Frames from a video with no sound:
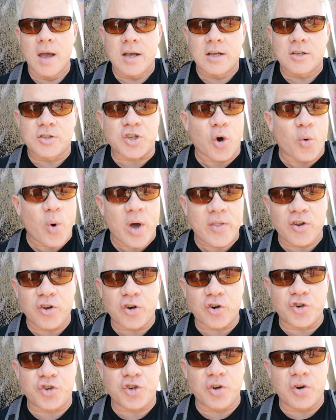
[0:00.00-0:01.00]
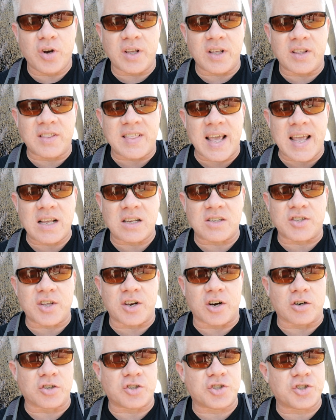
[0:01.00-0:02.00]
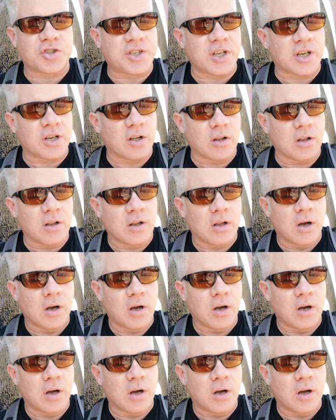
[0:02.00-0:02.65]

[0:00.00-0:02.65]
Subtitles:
So whether you're shooting things that are still